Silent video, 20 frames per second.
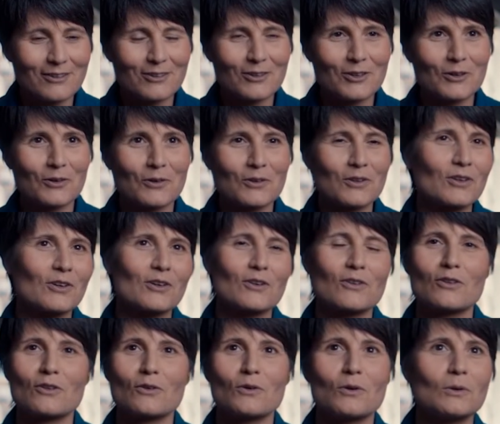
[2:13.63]
You know,
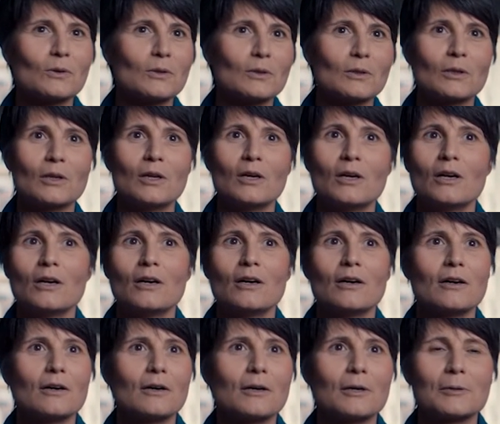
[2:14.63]
the the whole
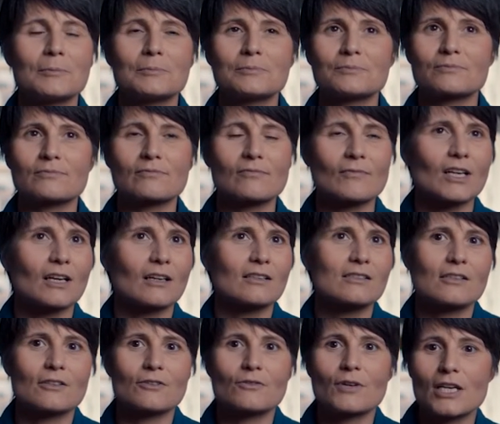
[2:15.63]
um,
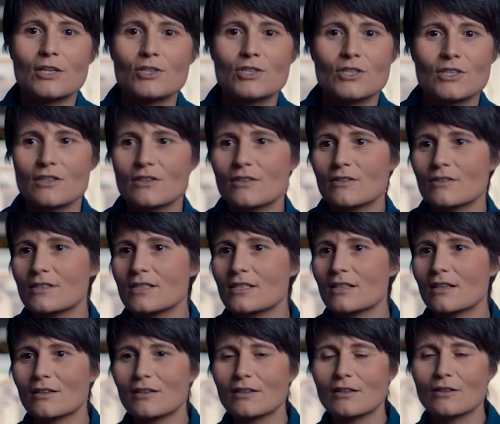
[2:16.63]
accelerations
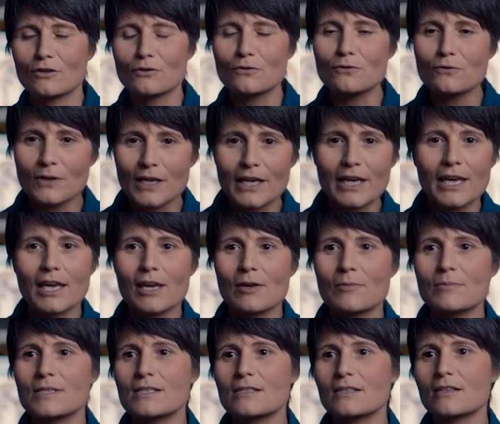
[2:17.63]
and the
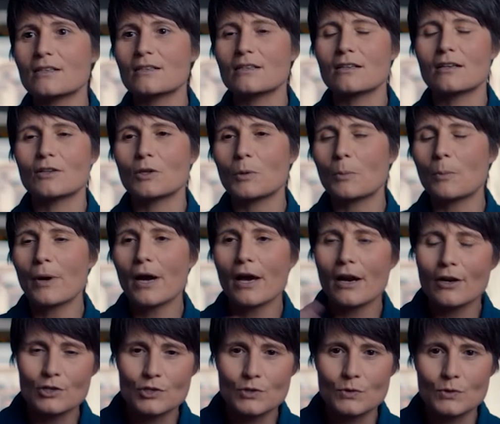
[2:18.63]
flames, and then the
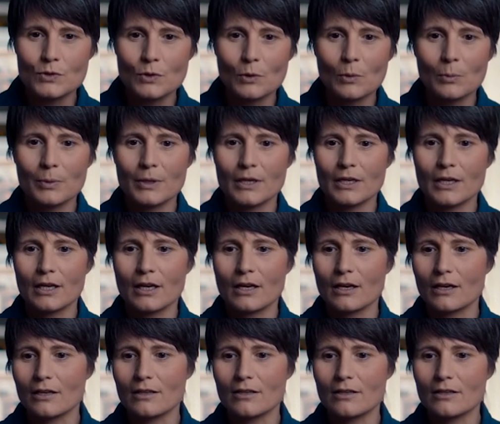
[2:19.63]
parachute
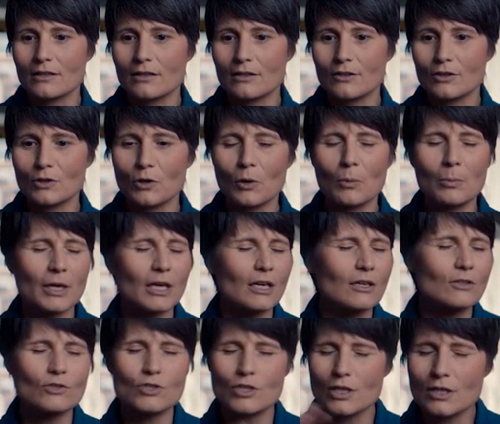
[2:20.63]
opening, and the, you know,
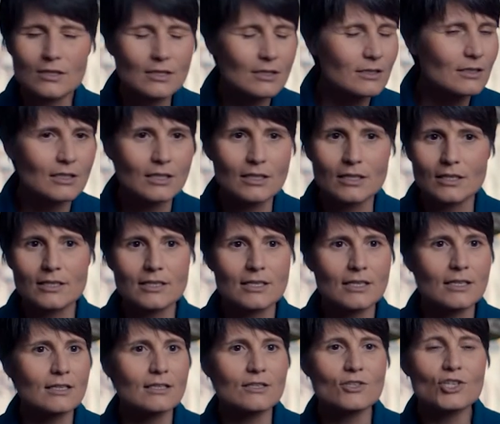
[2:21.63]
being jostled
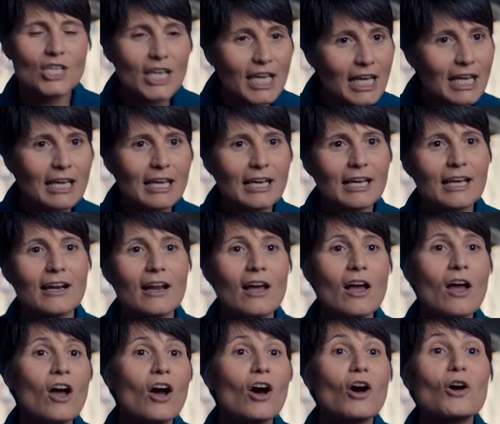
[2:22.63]
and shaken.
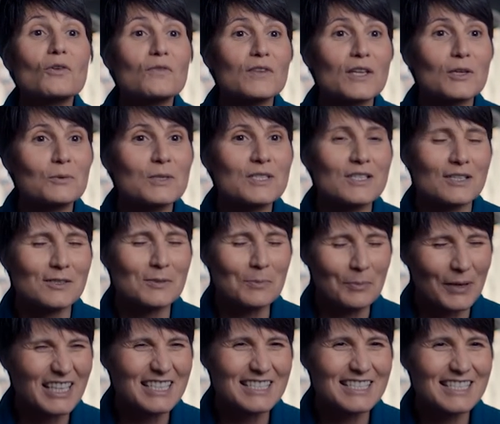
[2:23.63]
All of that was
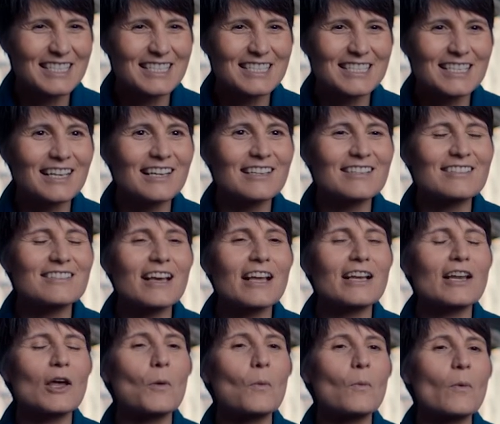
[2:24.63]
expected, and
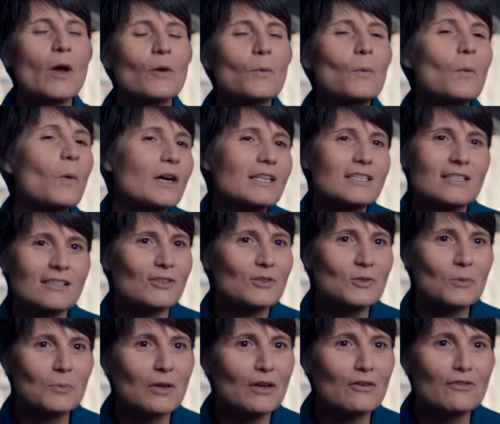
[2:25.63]
and I, I wanted it
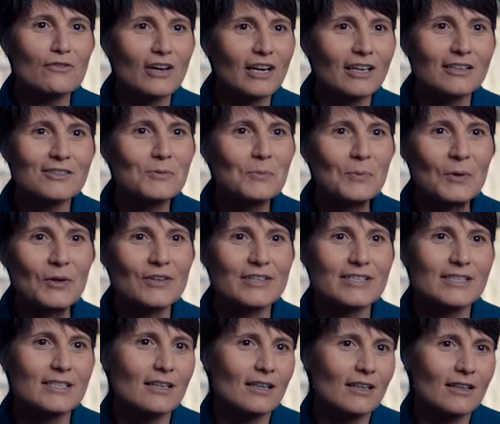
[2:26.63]
to be a fun
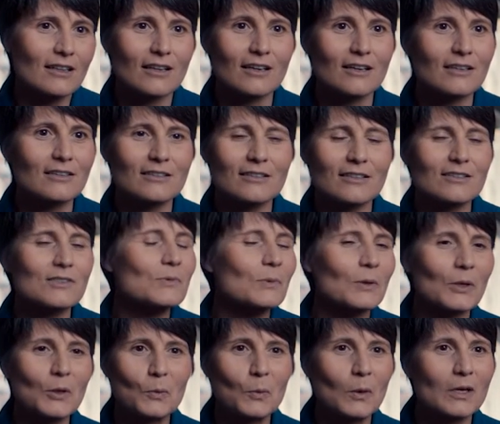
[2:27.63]
experience, and that that's
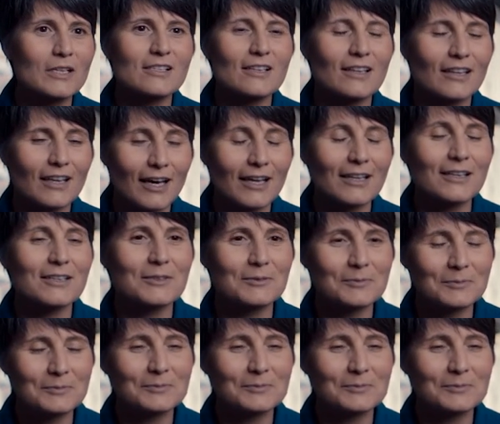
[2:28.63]
what it was in the end.